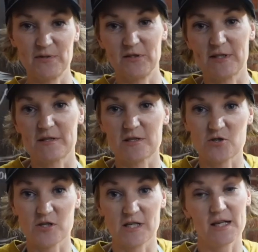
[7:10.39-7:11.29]
building the
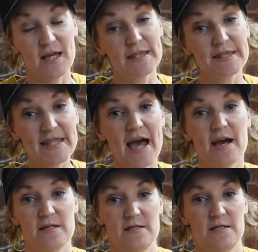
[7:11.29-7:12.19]
drink, and
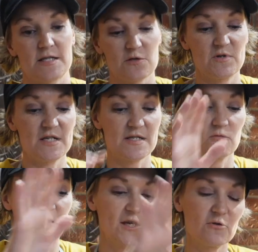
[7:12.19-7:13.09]
that is the
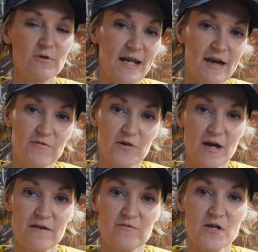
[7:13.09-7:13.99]
reason why you
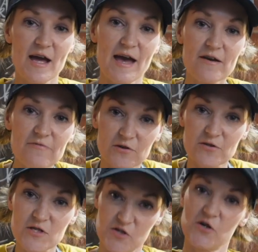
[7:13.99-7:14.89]
never, ever, ever
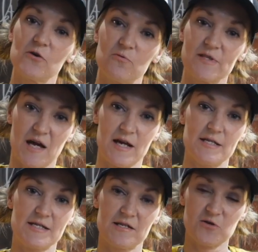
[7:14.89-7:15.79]
start with
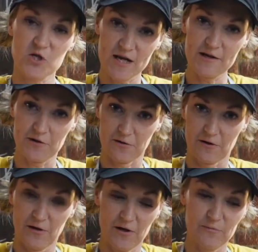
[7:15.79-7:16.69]
ice in your shaker,
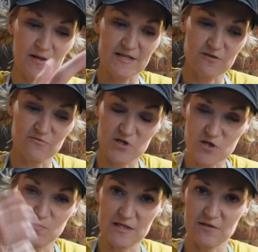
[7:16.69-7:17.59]
because it would
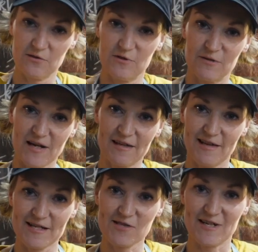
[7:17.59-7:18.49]
just be diluting my
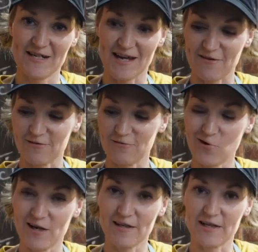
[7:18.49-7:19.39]
glass right now
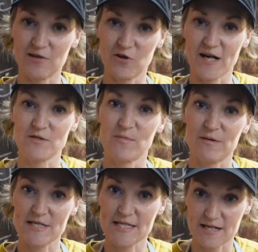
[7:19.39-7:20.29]
while I correct my
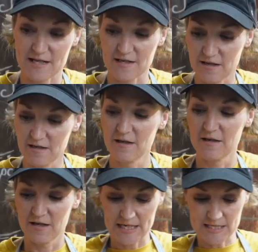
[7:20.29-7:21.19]
mistake
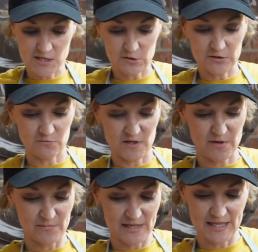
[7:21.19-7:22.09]
and salt the rim
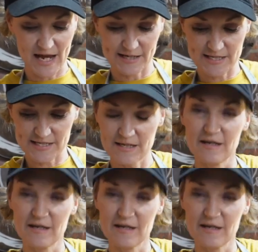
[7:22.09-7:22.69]
on my glass.